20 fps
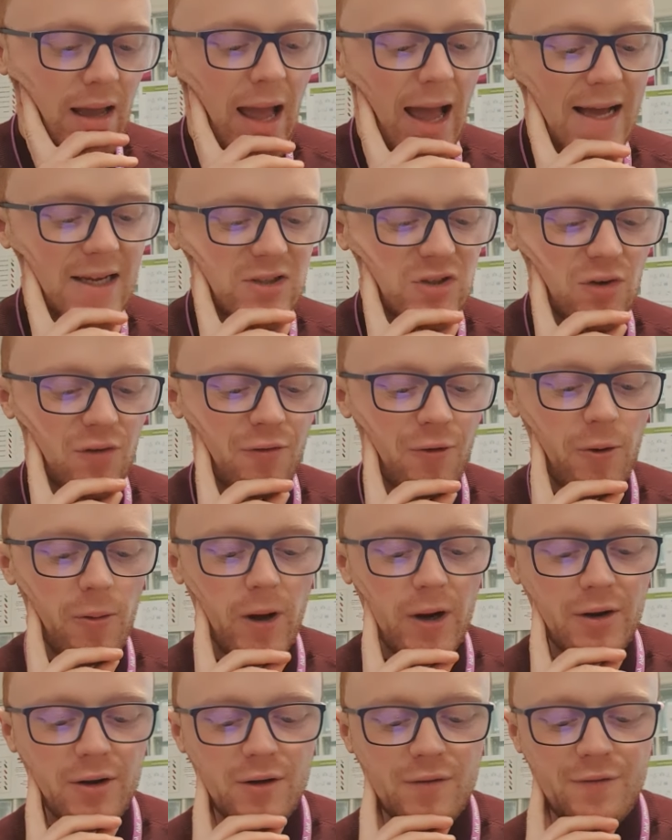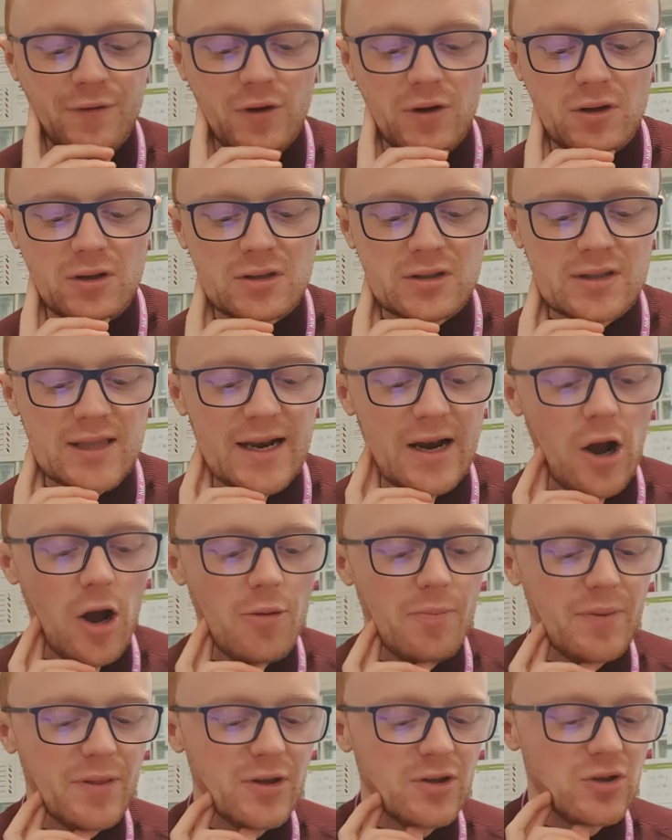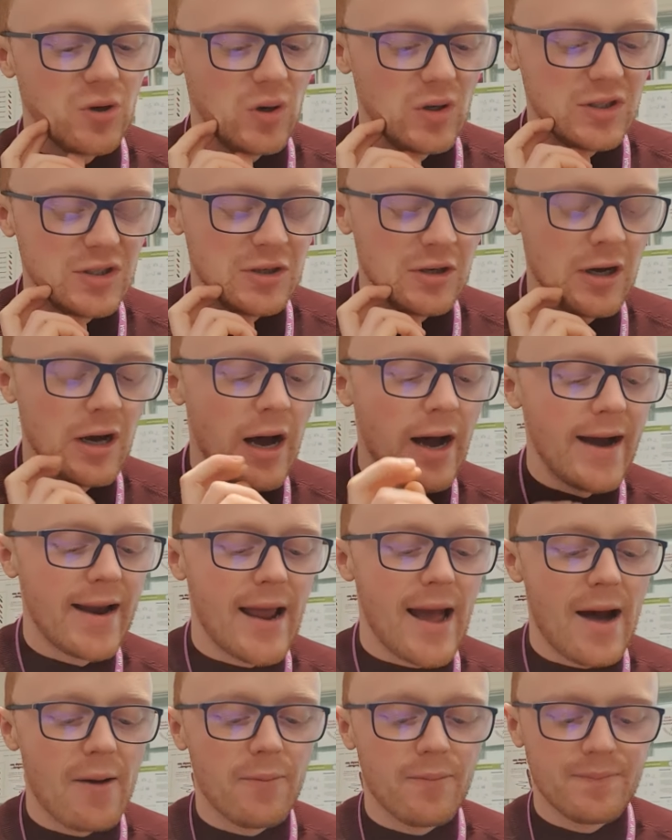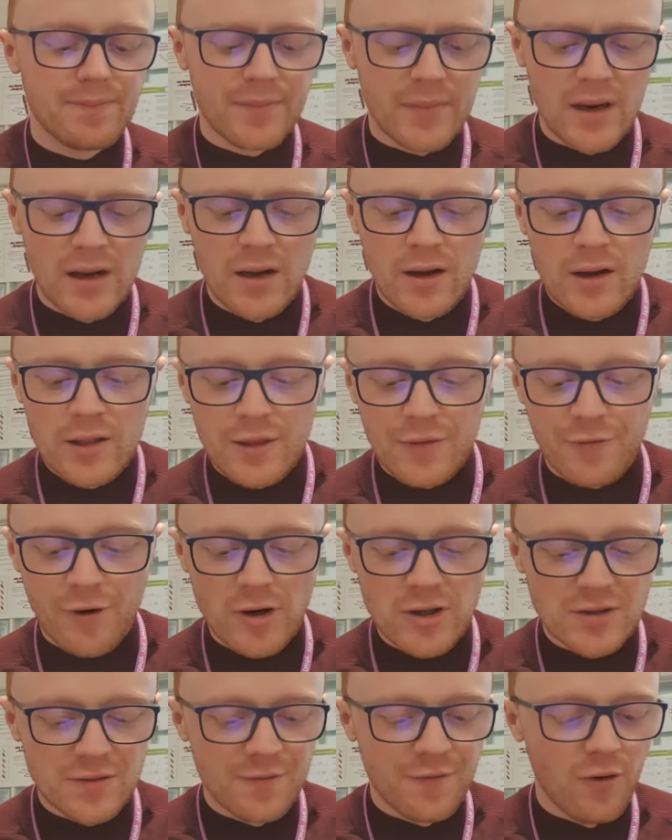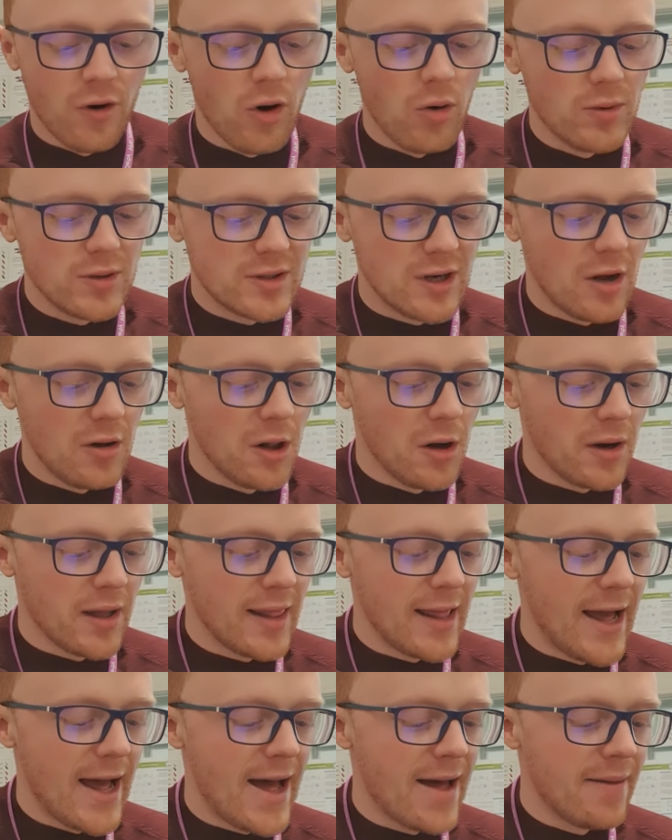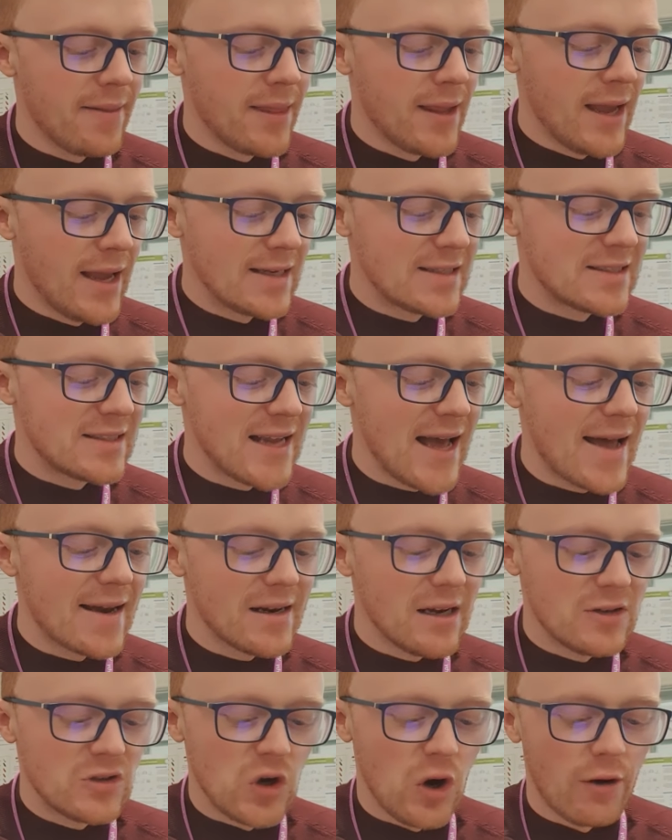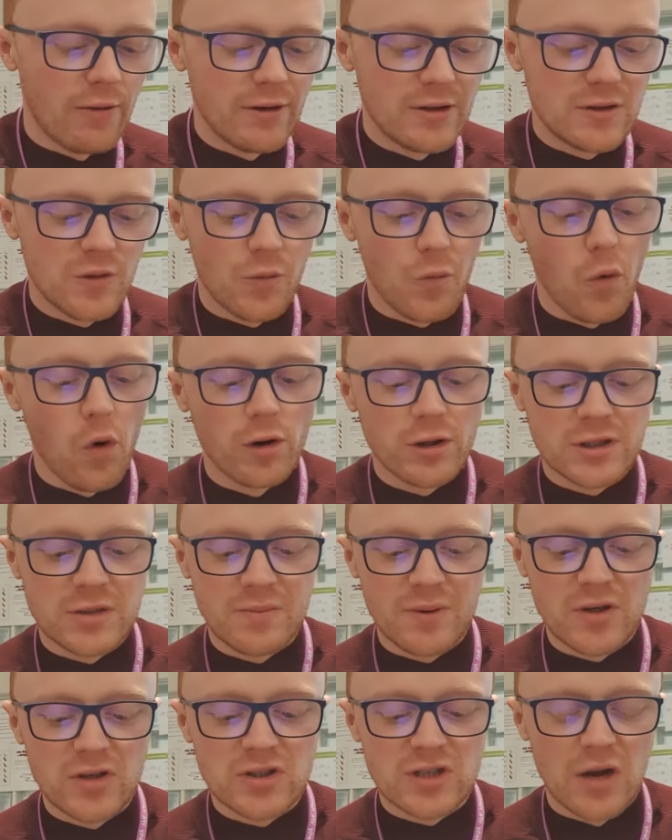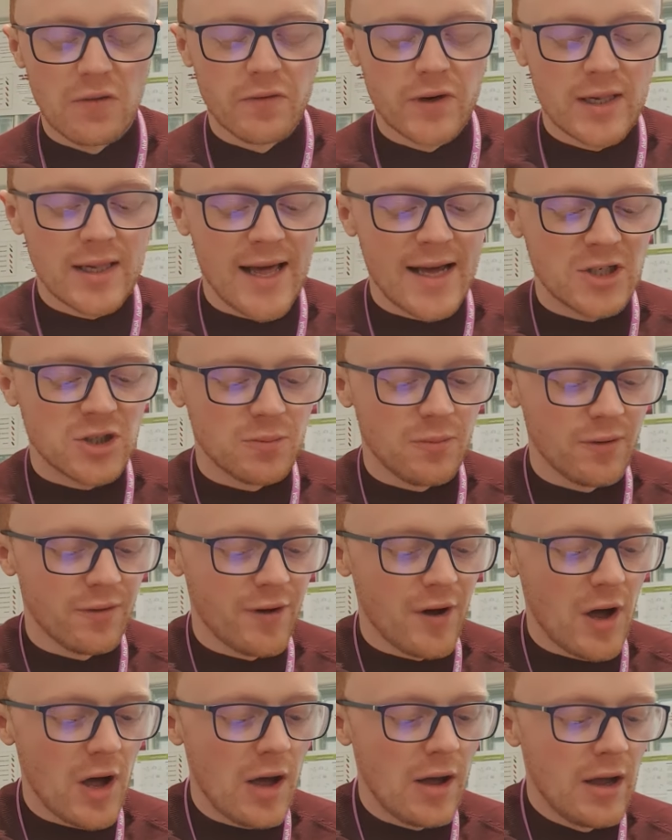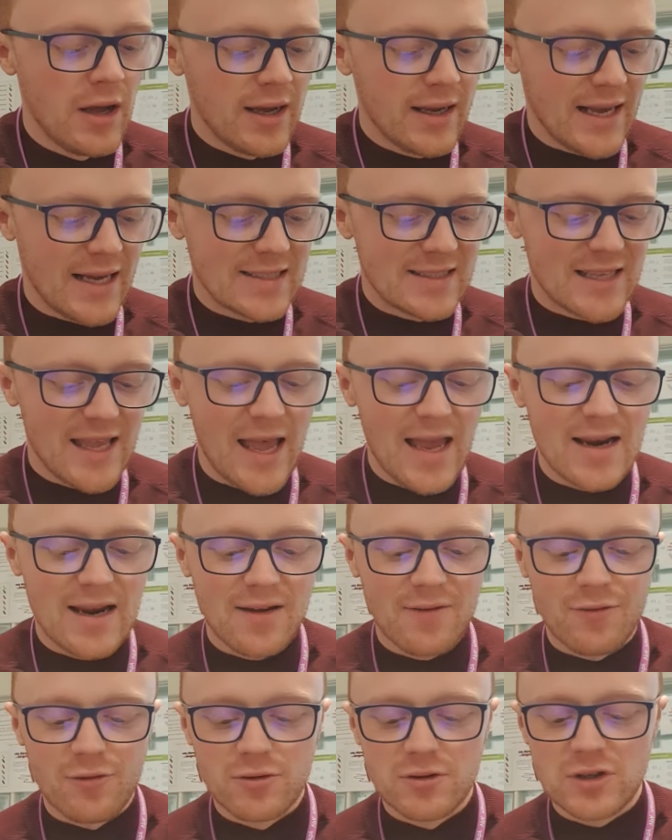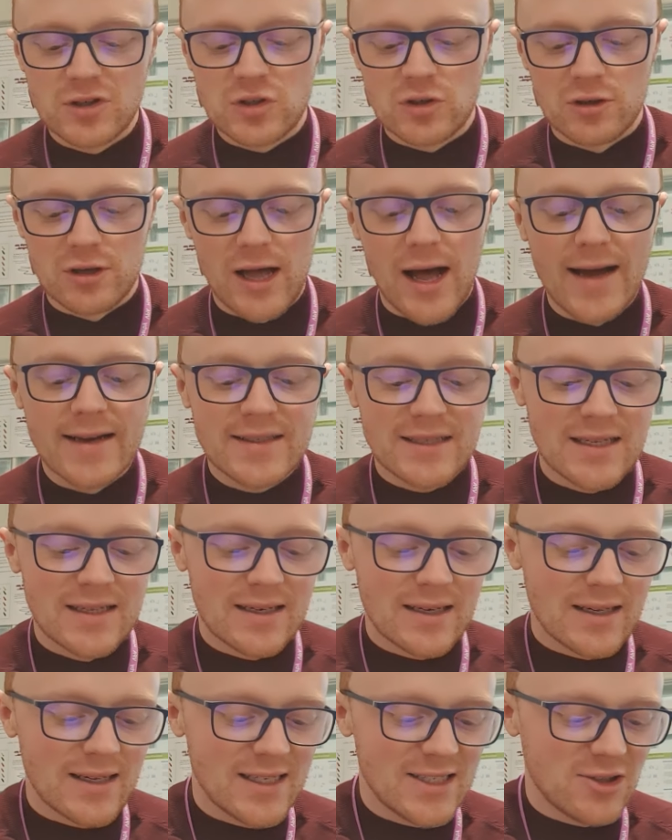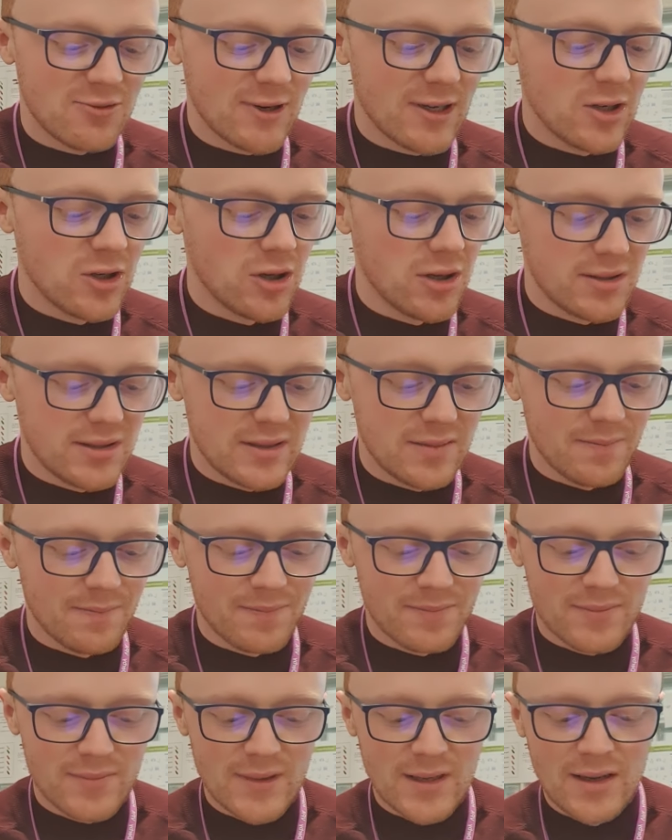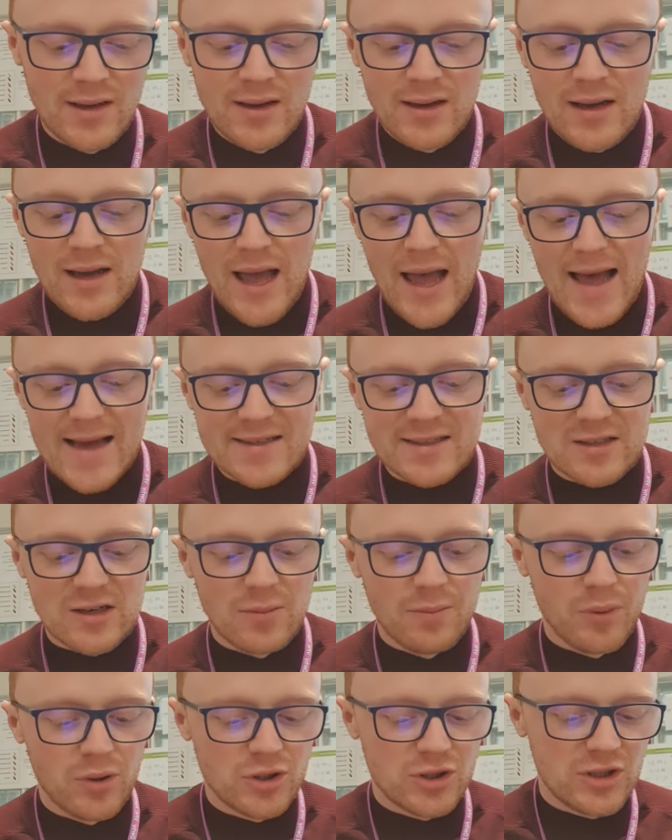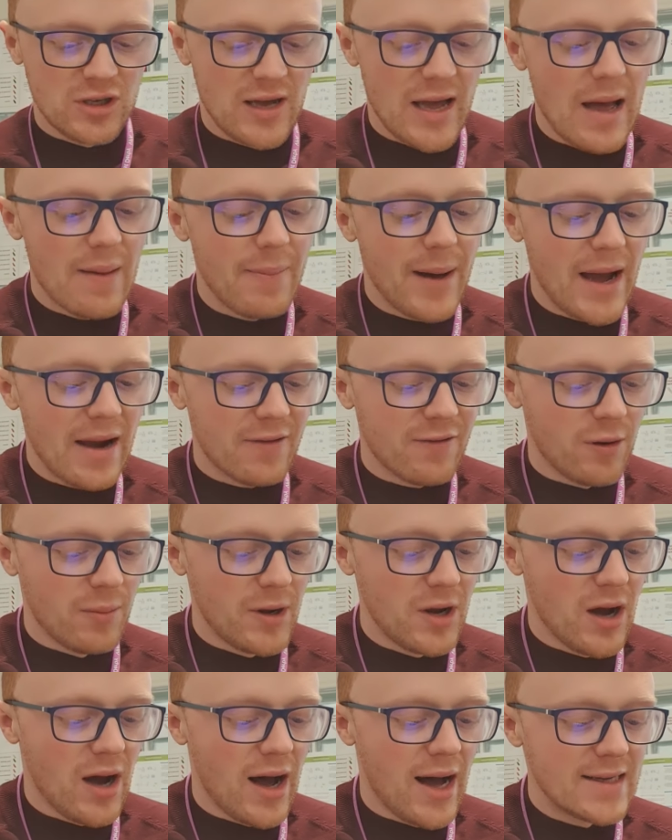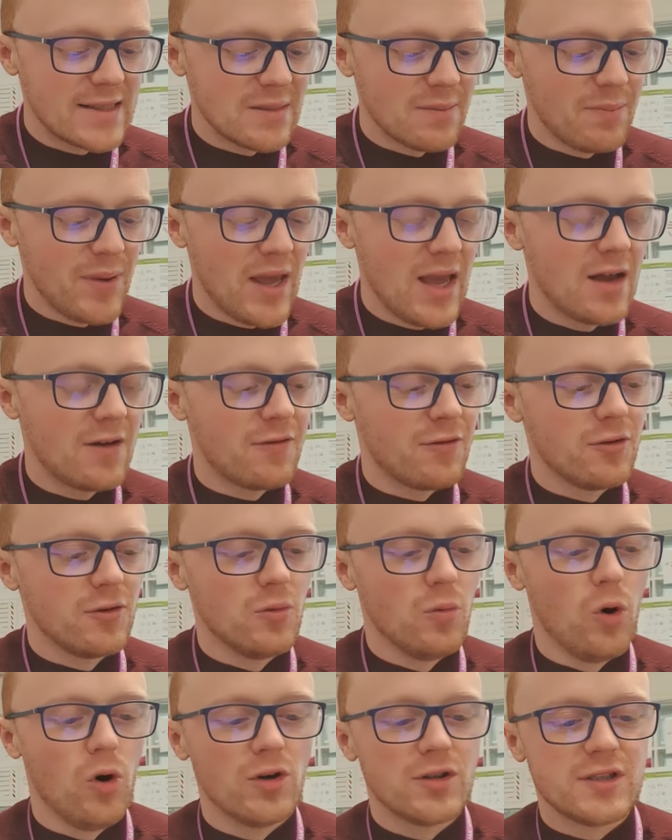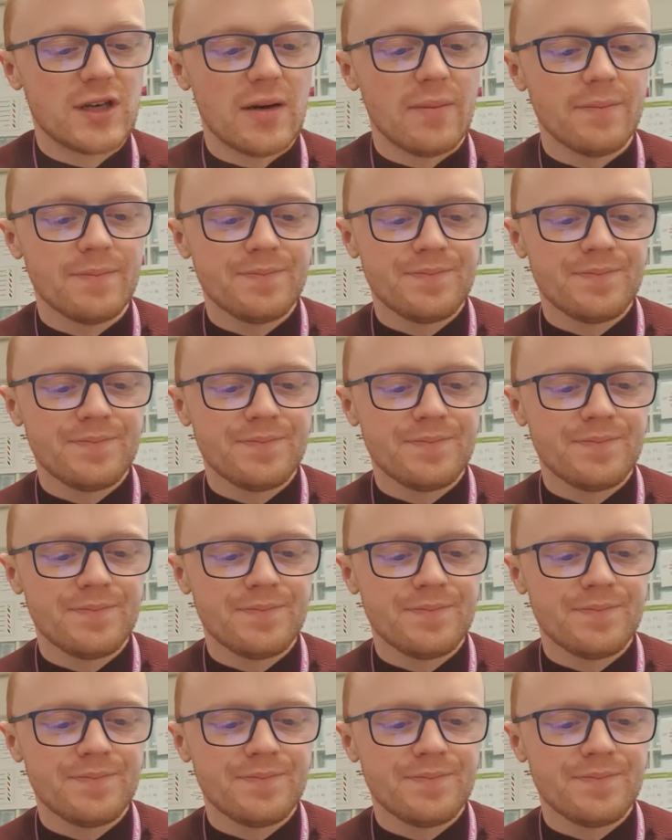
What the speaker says: Esker threw on her furs, then opened the door to her hideout. The frozen fall was no longer there. Instead, a torrent of water burst over the ledge above her, cascading through the sunlight in a glittering curtain. Esker pushed her hair back from her eyes and peered through the water.